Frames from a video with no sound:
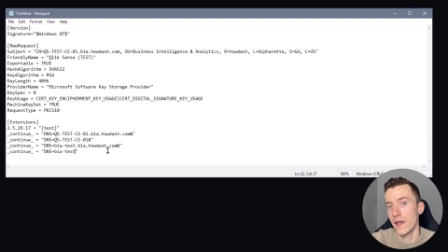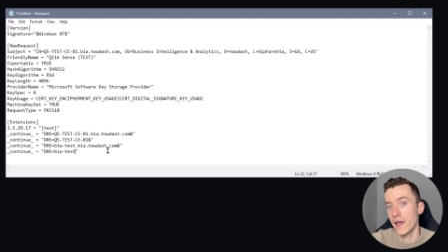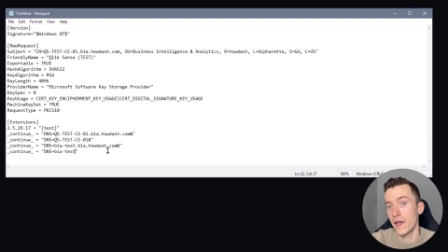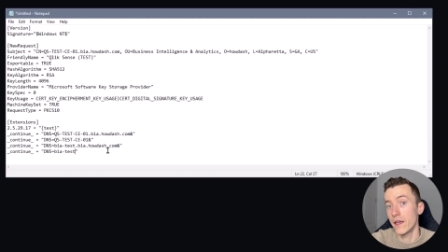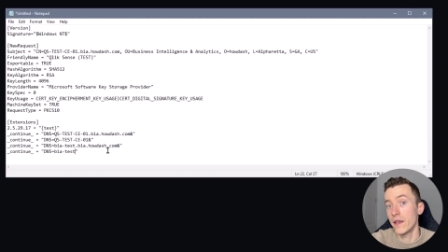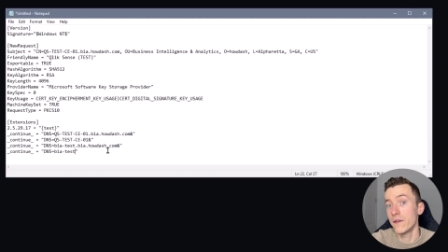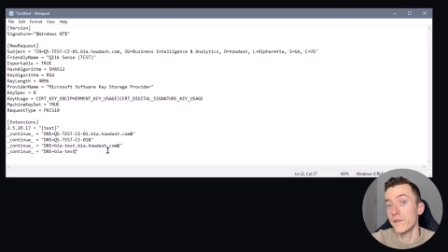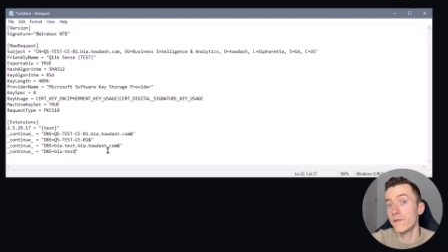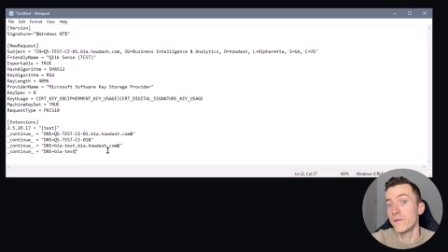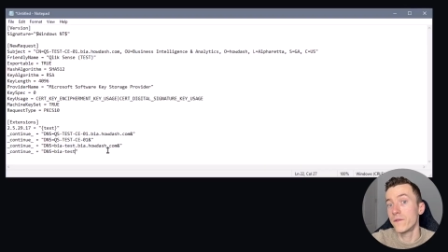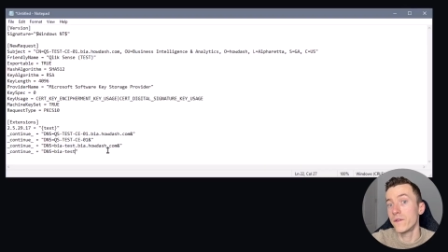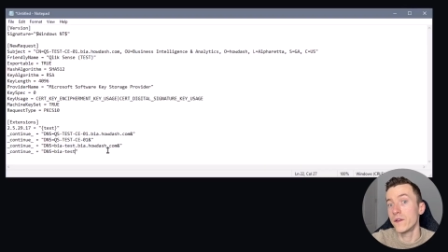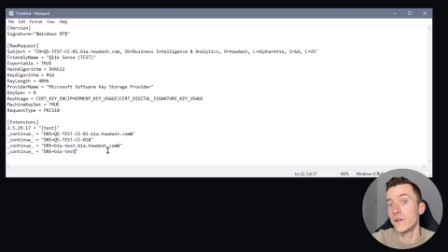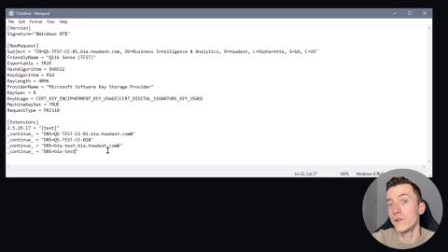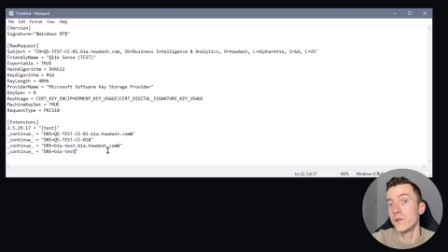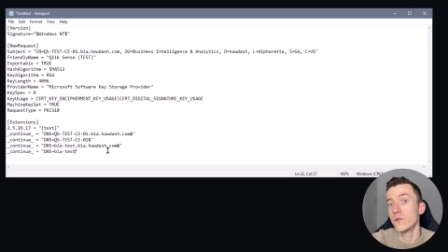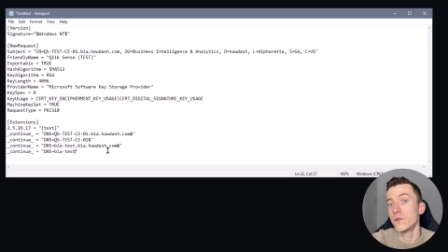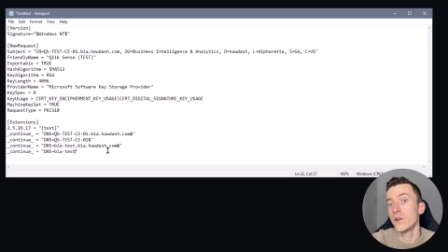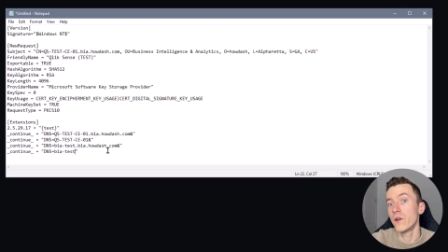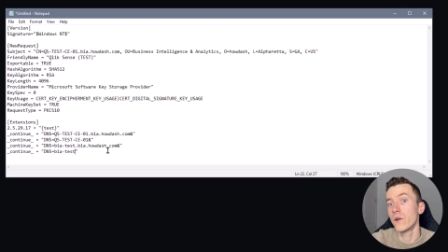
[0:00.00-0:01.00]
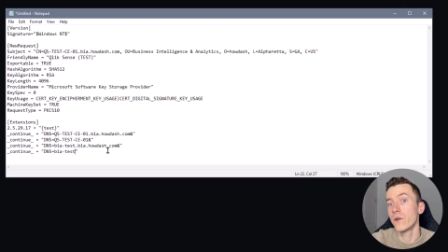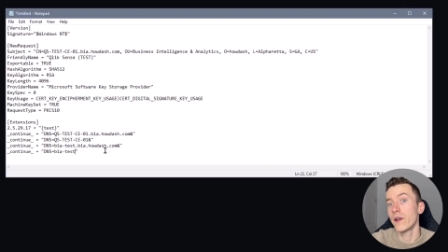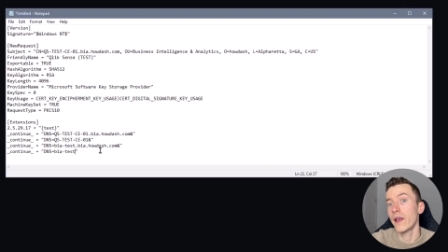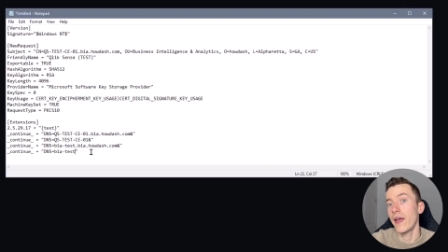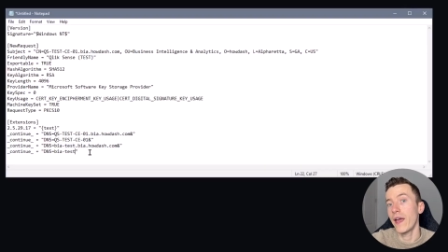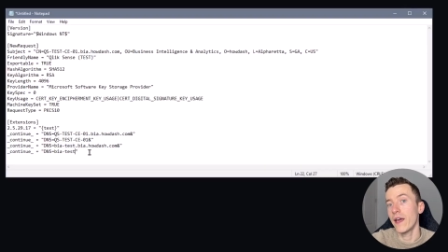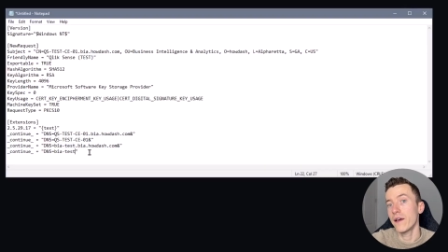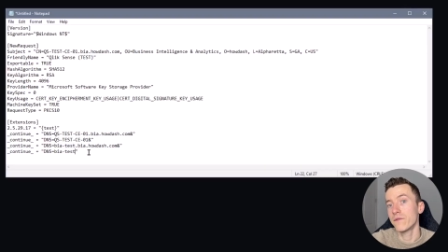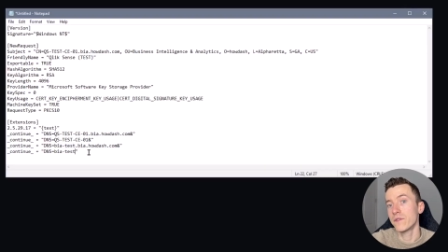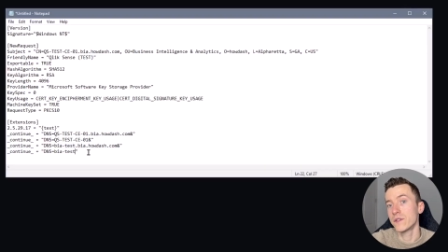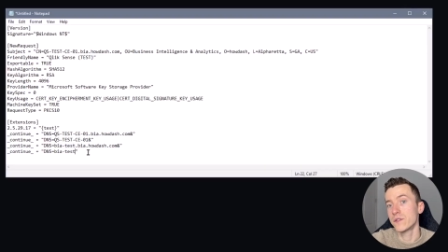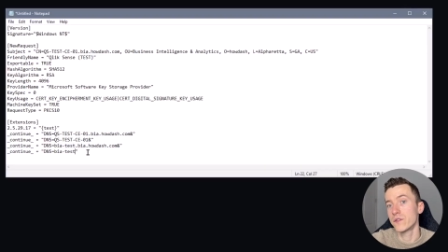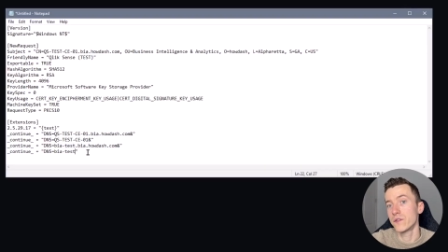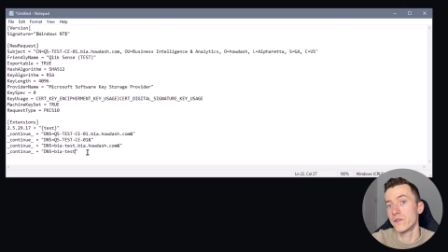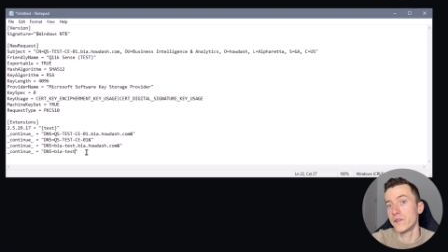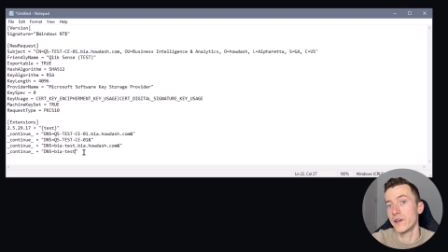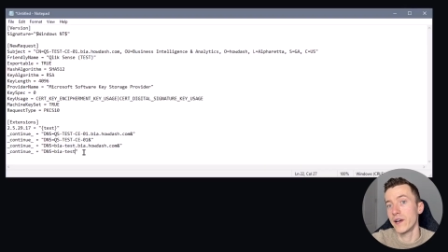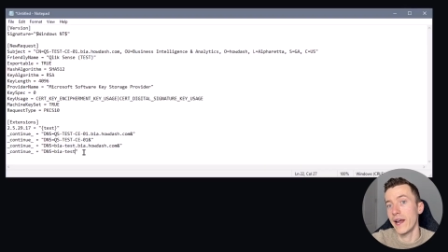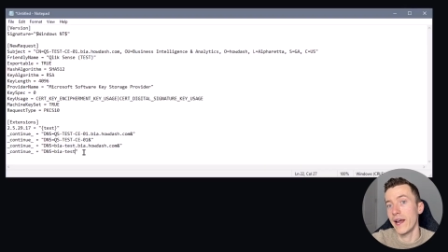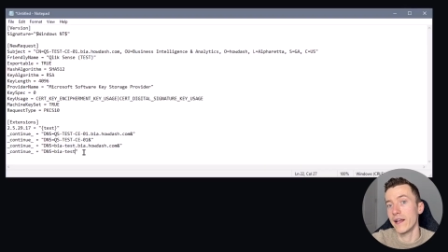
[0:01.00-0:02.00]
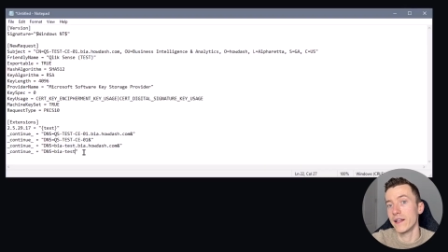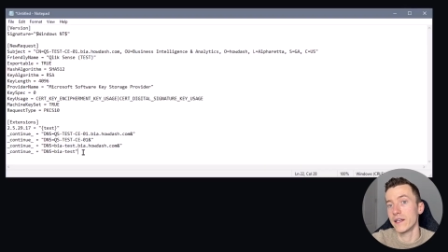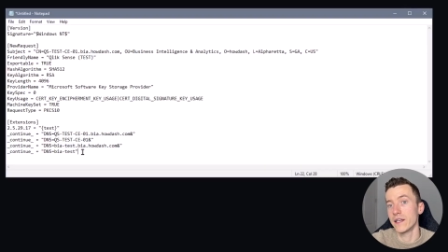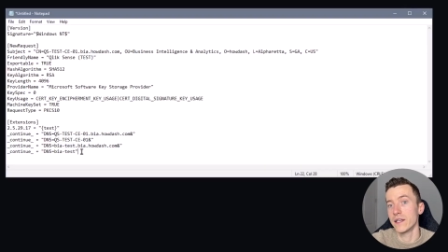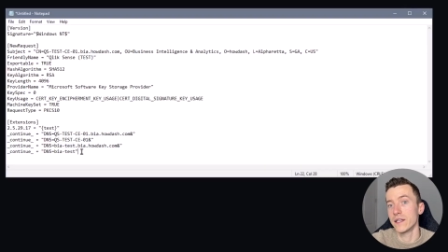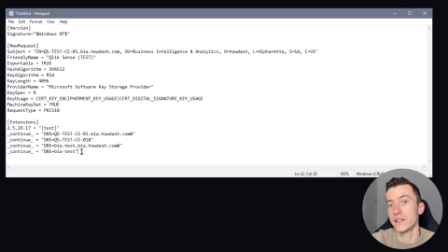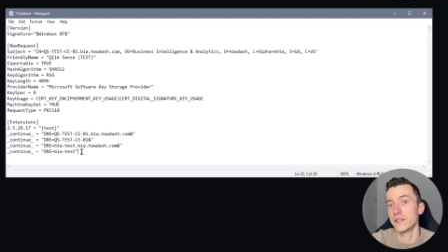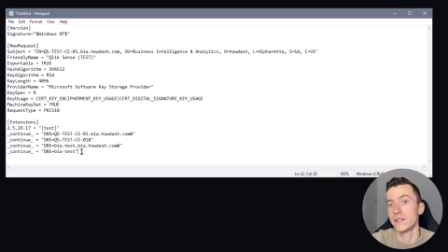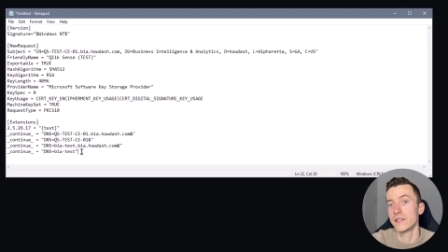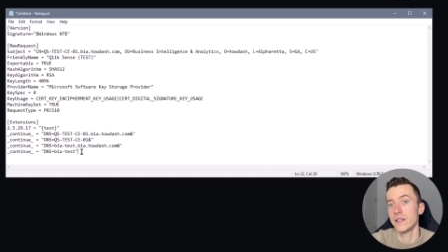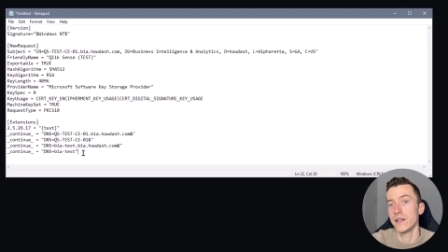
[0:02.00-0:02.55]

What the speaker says: If you don't have the server alias